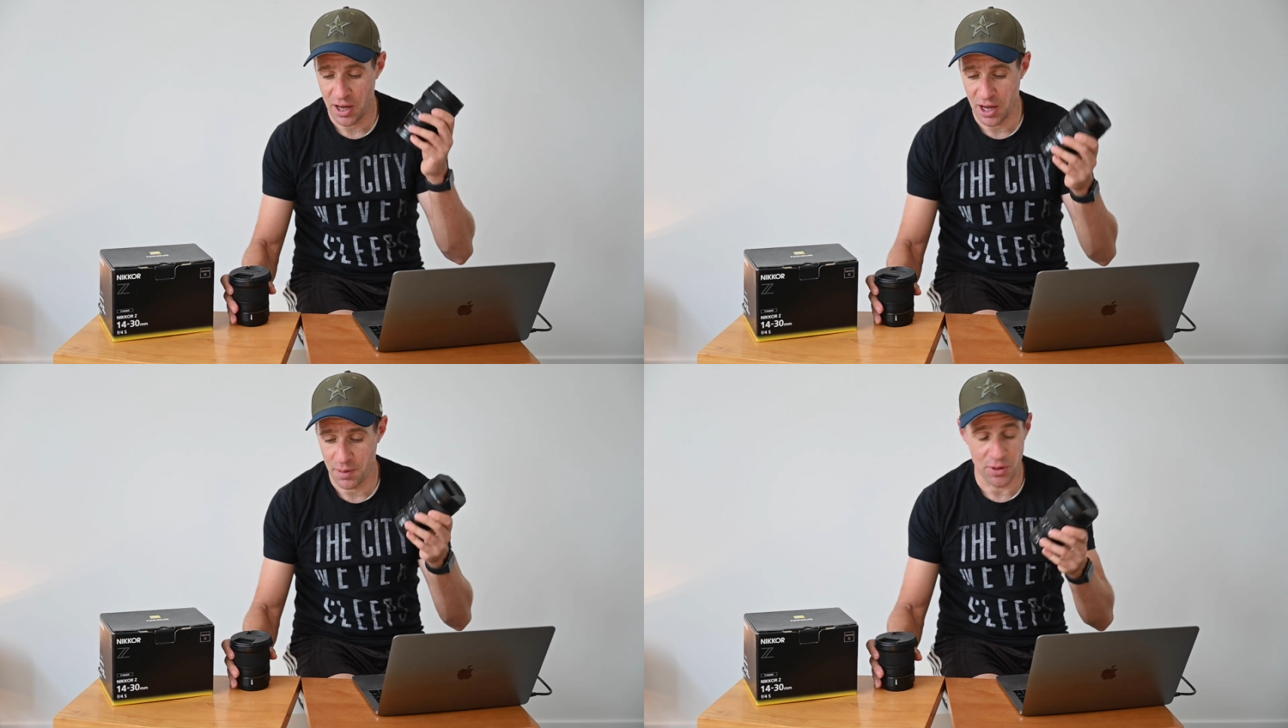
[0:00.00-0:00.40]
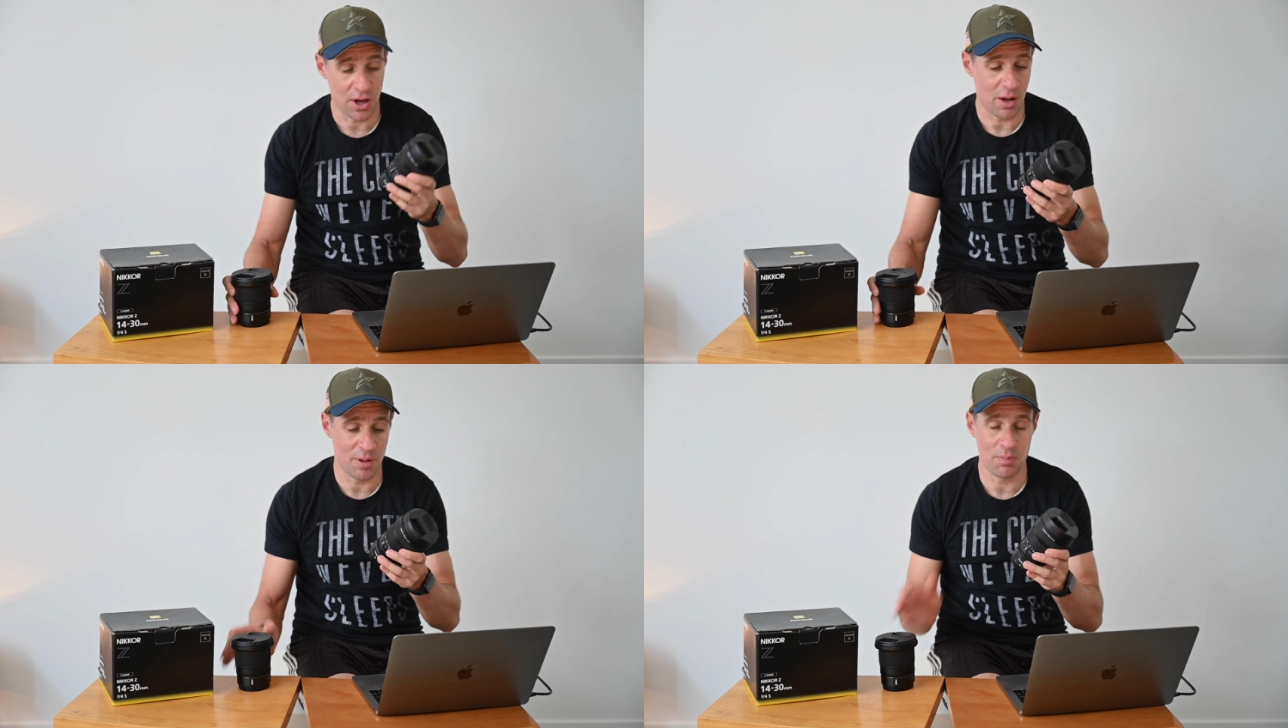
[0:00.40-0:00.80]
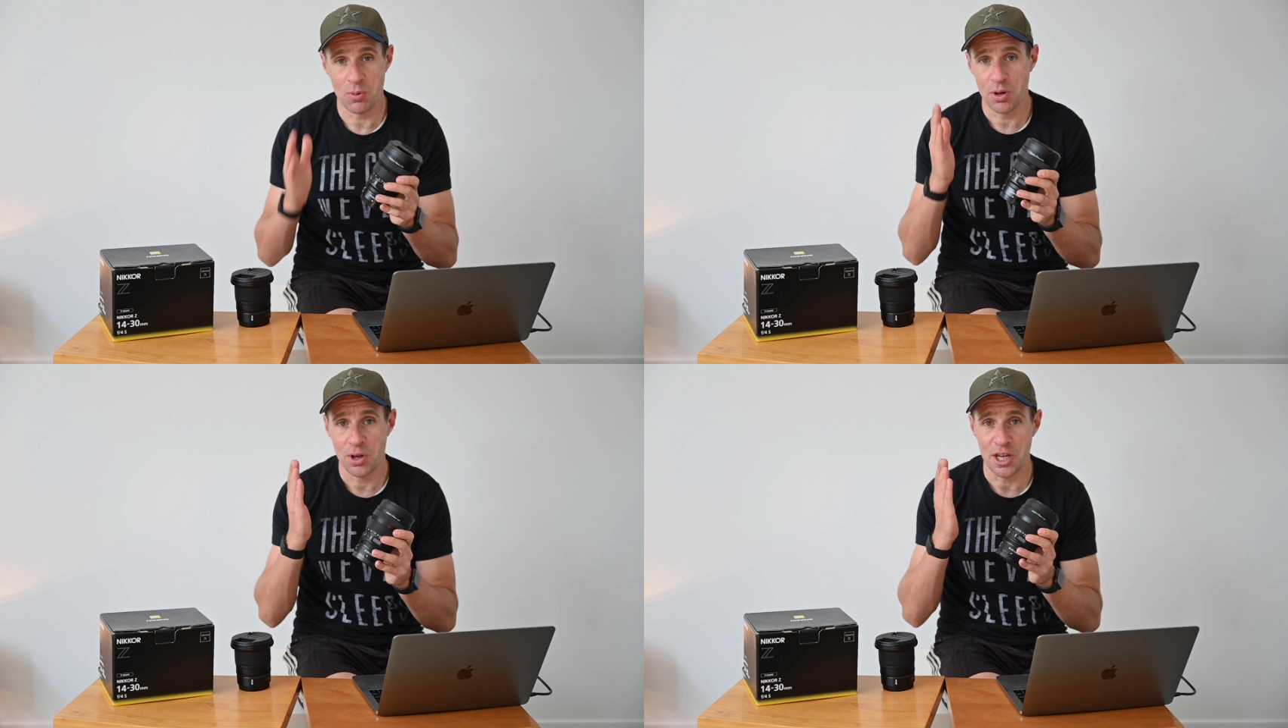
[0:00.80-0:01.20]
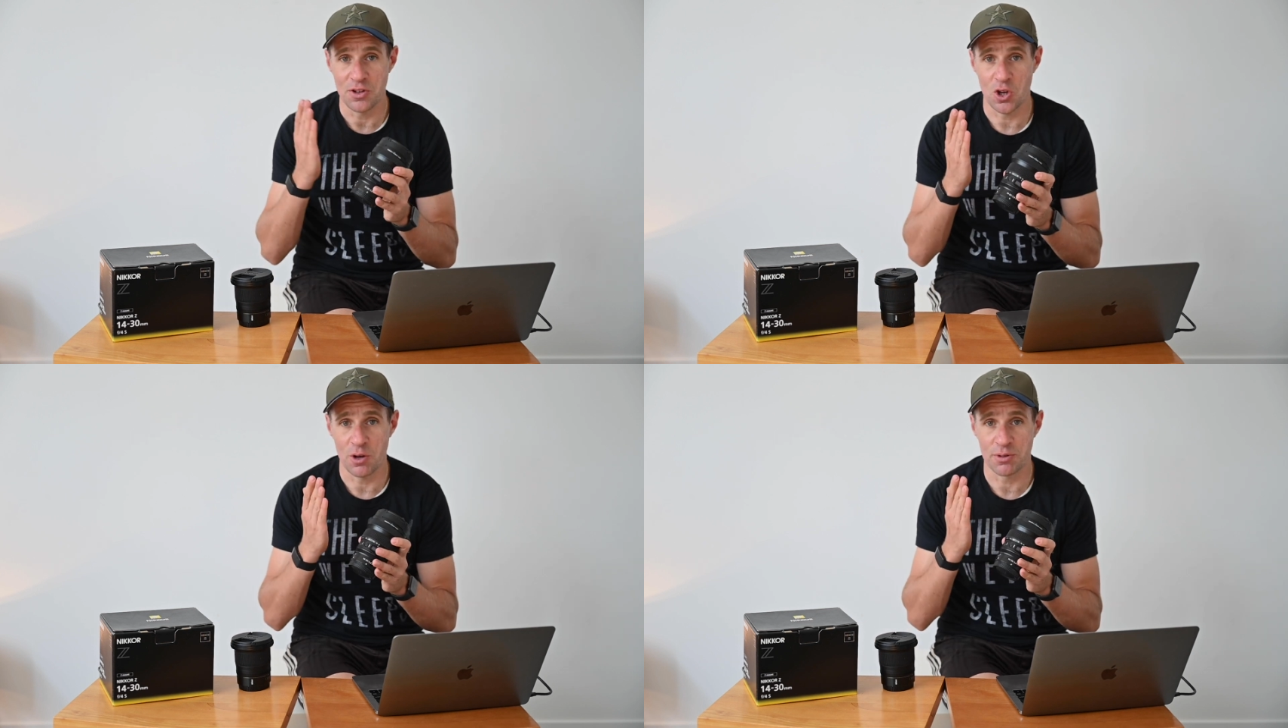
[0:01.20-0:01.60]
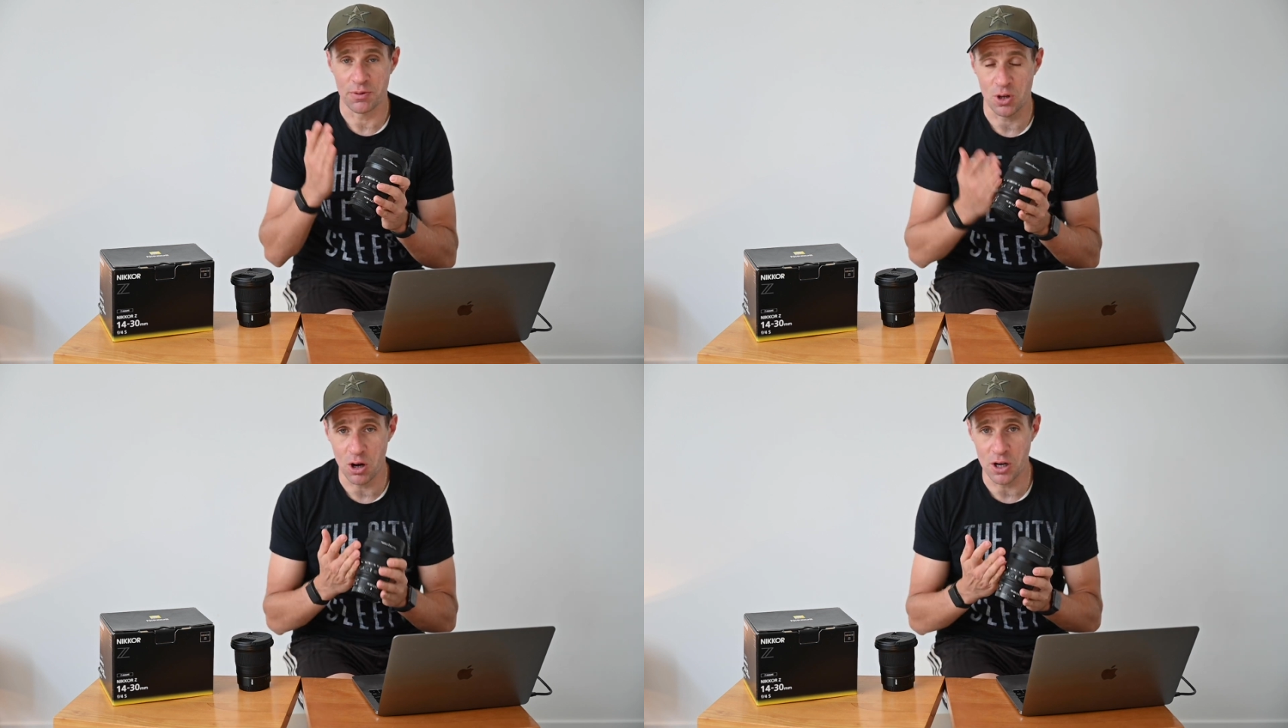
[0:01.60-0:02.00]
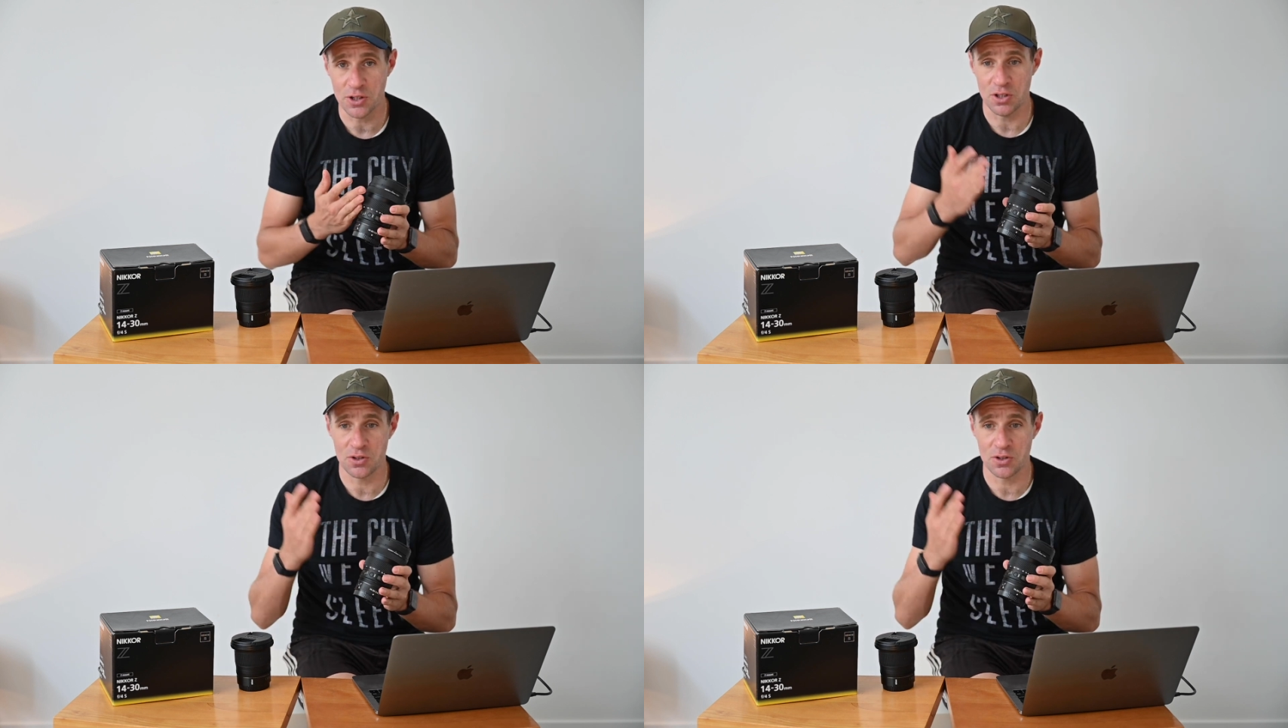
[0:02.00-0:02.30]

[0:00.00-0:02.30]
I mean, in terms of cost,